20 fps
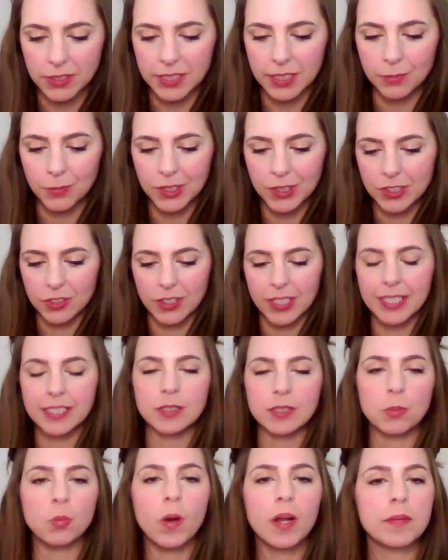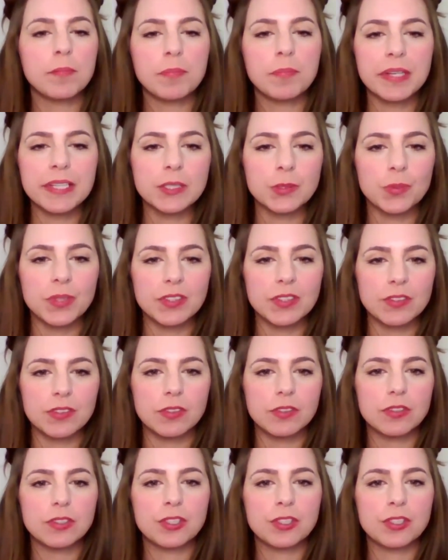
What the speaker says: tin whistle, is a one-piece whistle.